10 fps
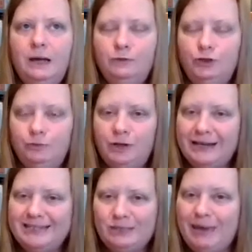Jupiter
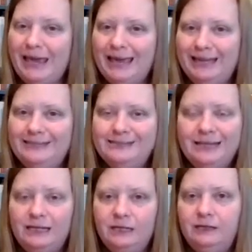expands
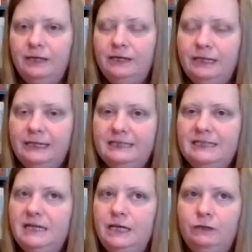anything that it's
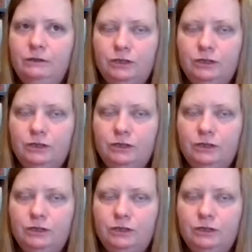near.